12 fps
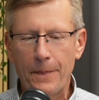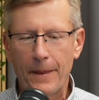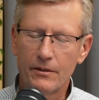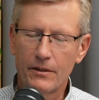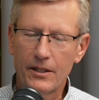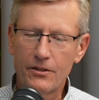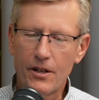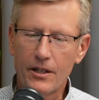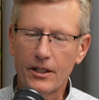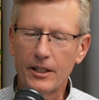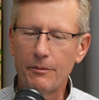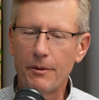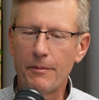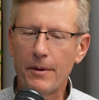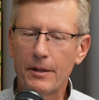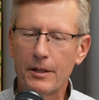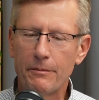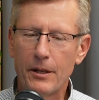Let's talk a little
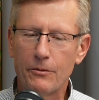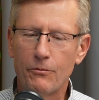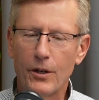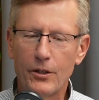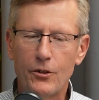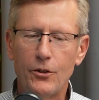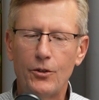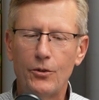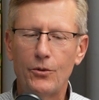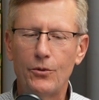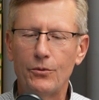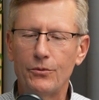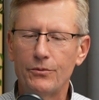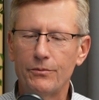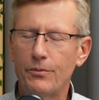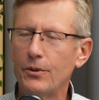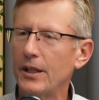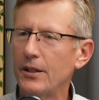bit about what do you
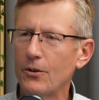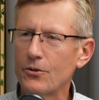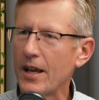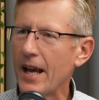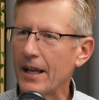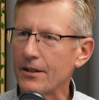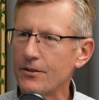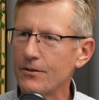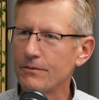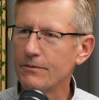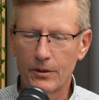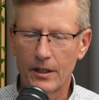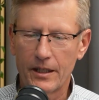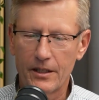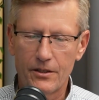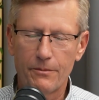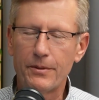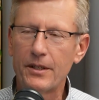put in those ads? Like,
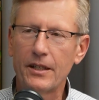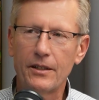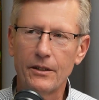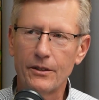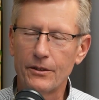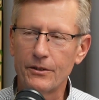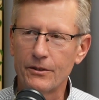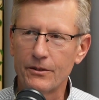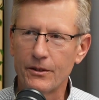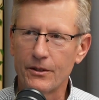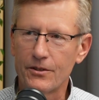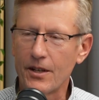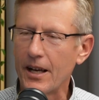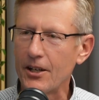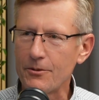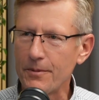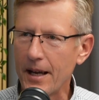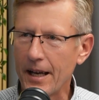is there particular
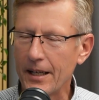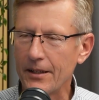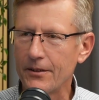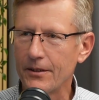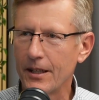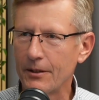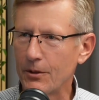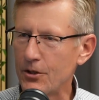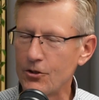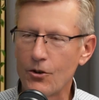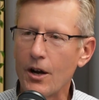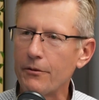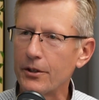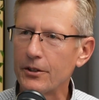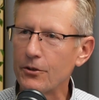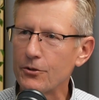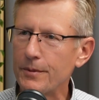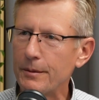science behind like what you're offering
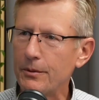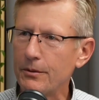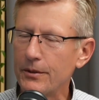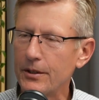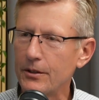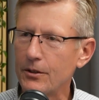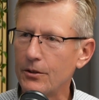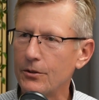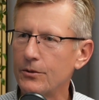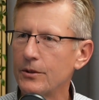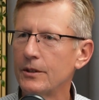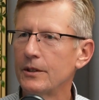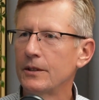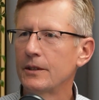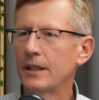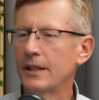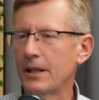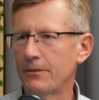those people when you go
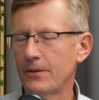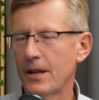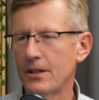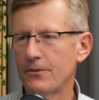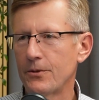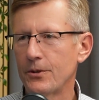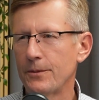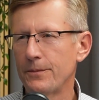and advertise for them?